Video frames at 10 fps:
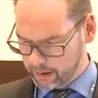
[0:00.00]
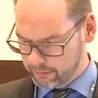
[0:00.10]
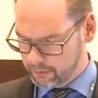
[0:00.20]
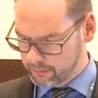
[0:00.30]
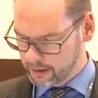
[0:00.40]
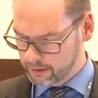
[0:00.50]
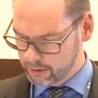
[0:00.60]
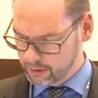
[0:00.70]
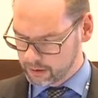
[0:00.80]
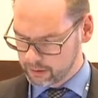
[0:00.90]
to manage
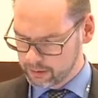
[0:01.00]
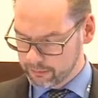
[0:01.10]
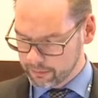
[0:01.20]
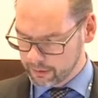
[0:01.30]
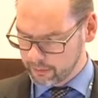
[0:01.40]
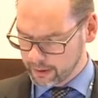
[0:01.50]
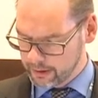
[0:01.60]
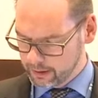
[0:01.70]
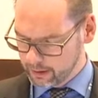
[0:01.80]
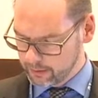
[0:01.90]
in a different way,
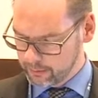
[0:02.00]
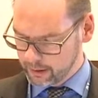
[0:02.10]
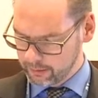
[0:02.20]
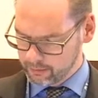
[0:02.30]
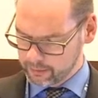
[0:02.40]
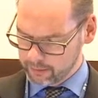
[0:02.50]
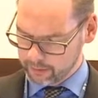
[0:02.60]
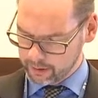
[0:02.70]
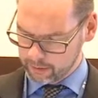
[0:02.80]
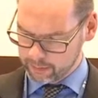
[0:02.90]
and we have to
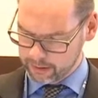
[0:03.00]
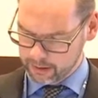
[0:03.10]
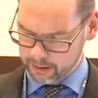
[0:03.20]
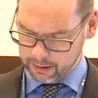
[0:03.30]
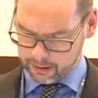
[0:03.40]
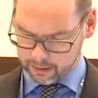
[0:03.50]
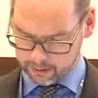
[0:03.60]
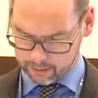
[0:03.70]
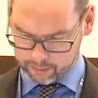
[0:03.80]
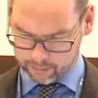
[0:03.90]
develop
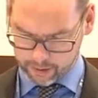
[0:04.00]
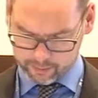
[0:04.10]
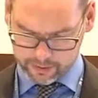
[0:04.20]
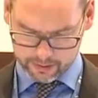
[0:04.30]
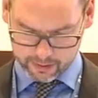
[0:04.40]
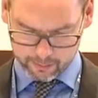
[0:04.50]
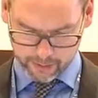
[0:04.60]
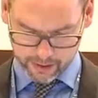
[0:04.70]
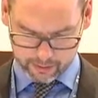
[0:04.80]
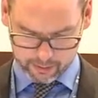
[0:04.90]
perhaps
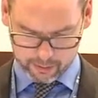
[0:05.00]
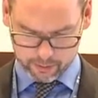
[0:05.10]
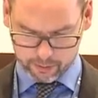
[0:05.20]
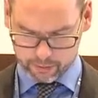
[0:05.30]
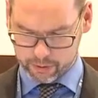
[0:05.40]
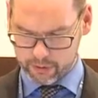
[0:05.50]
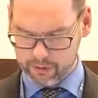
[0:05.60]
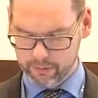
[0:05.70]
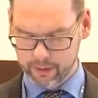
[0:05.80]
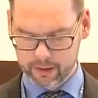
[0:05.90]
better solutions
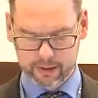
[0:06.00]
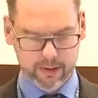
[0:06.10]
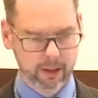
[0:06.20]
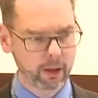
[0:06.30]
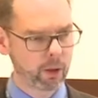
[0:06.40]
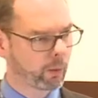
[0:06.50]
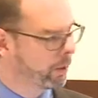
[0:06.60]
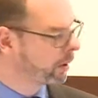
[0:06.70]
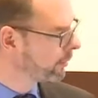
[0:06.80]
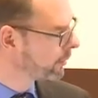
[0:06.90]
for this. One of the